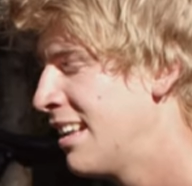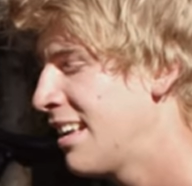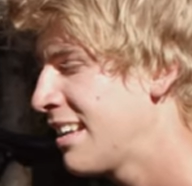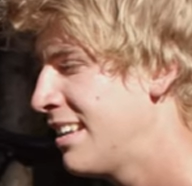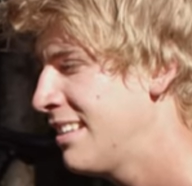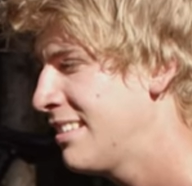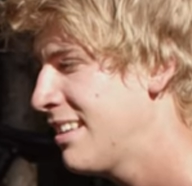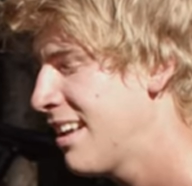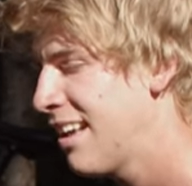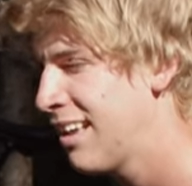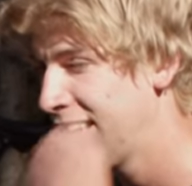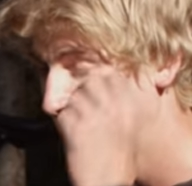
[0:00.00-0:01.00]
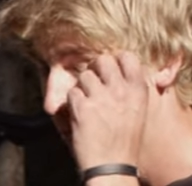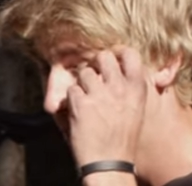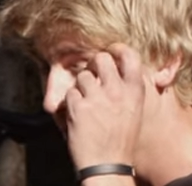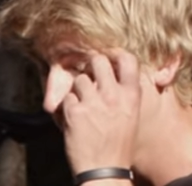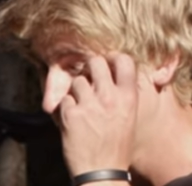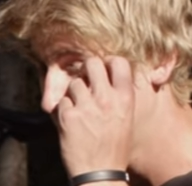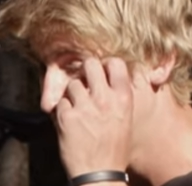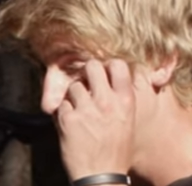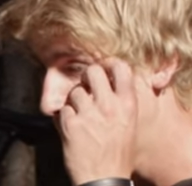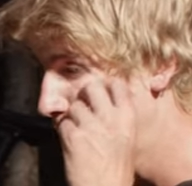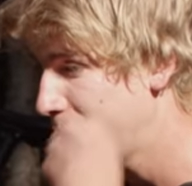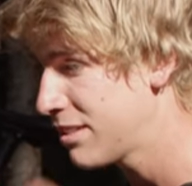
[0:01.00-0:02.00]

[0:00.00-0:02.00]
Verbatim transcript: Like he's uh, he's way older than me,